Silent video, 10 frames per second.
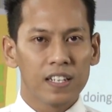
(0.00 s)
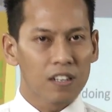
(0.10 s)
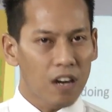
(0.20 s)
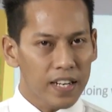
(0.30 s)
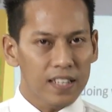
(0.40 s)
the
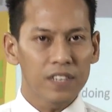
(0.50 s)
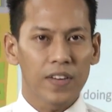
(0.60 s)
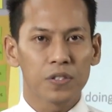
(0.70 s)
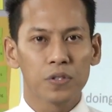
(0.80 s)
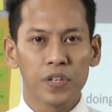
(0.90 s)

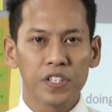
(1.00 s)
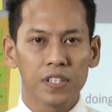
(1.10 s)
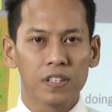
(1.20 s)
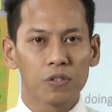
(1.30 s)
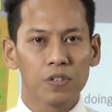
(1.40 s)
cognitive
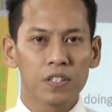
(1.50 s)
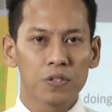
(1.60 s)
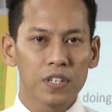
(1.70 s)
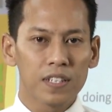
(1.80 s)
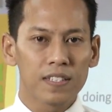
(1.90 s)
association to the
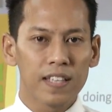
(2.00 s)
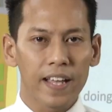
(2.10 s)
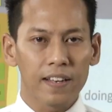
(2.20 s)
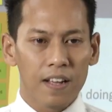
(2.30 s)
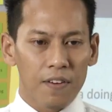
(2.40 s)
students
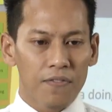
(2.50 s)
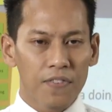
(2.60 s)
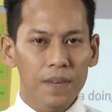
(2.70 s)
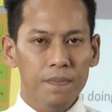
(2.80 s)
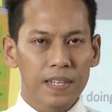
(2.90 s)
that
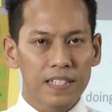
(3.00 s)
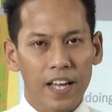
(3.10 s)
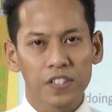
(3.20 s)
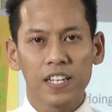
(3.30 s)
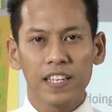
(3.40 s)
verb
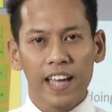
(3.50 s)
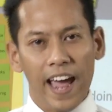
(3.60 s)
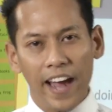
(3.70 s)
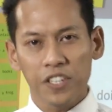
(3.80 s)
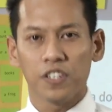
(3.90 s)
is actually
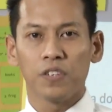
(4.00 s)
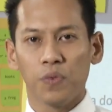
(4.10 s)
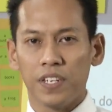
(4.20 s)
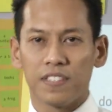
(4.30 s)
action